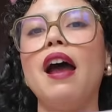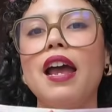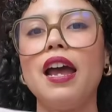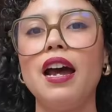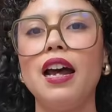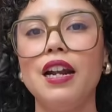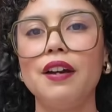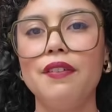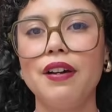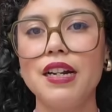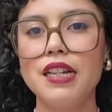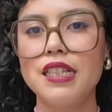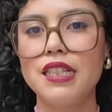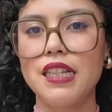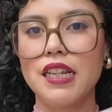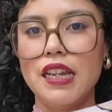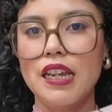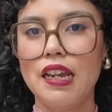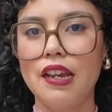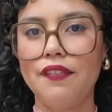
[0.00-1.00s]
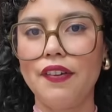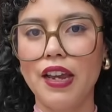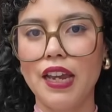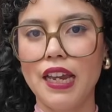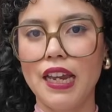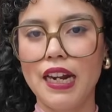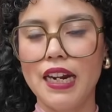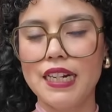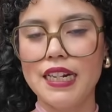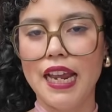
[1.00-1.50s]
I kind of want to see if I
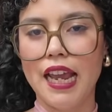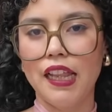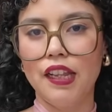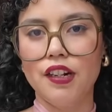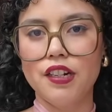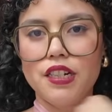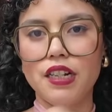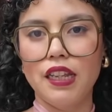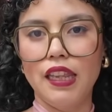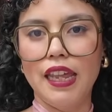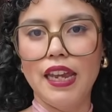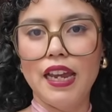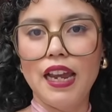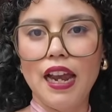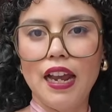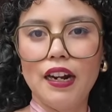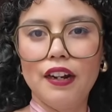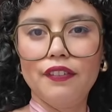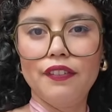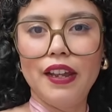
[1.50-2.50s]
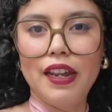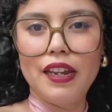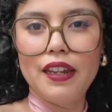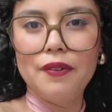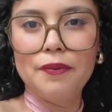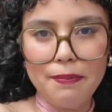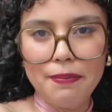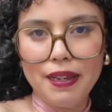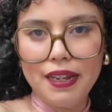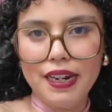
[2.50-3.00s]
can get a tailor to like kind of like
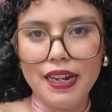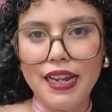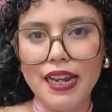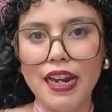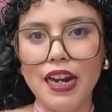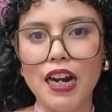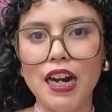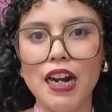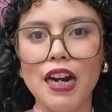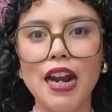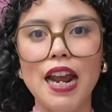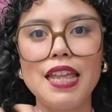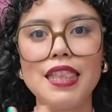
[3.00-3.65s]
nip it here